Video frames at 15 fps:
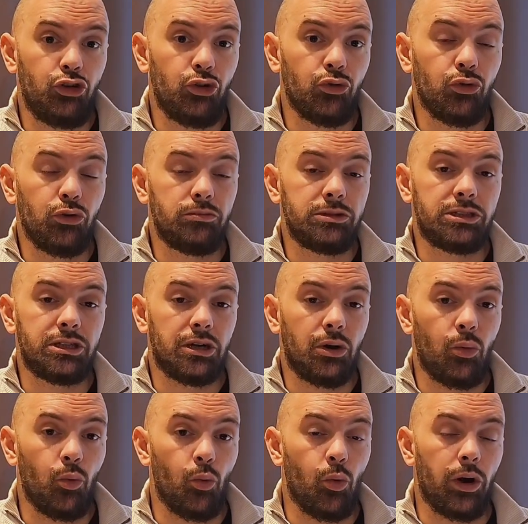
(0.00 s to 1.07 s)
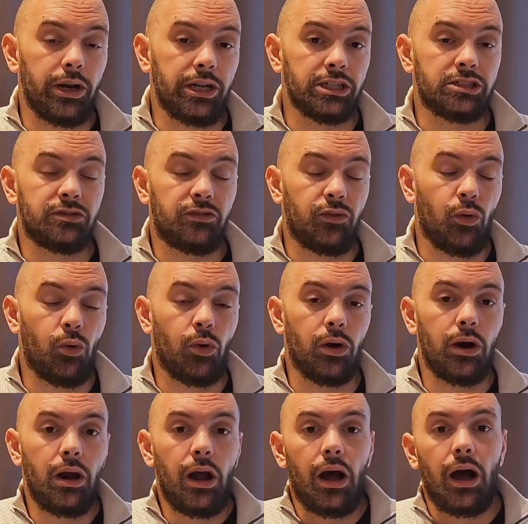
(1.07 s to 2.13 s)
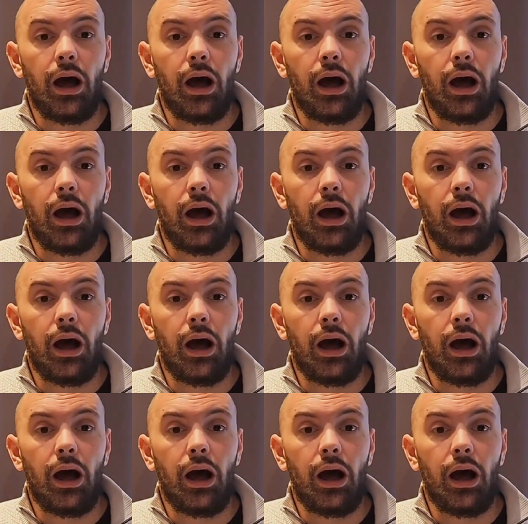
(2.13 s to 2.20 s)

2 rooms there. One is for